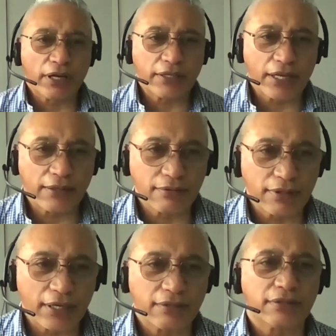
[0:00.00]
look,
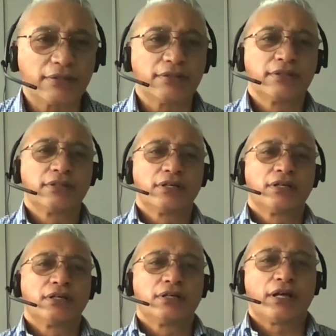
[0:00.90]
and
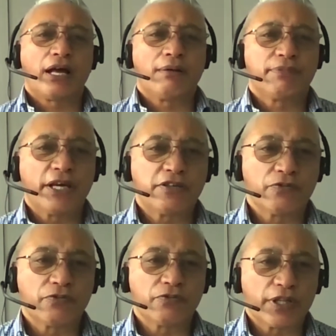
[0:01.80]
thank you